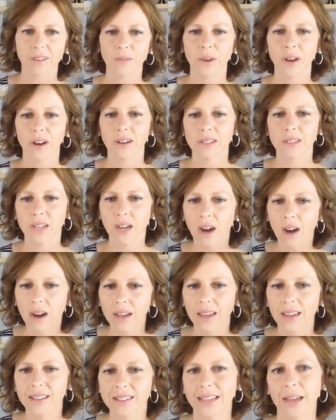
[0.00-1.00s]
We are
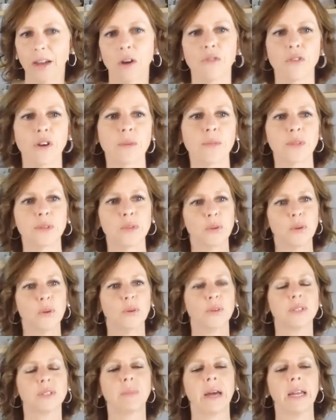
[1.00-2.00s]
talking
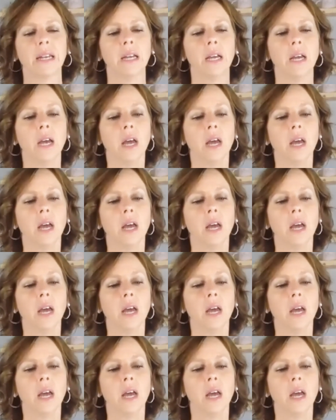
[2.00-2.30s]
psychopharmaceuticals, but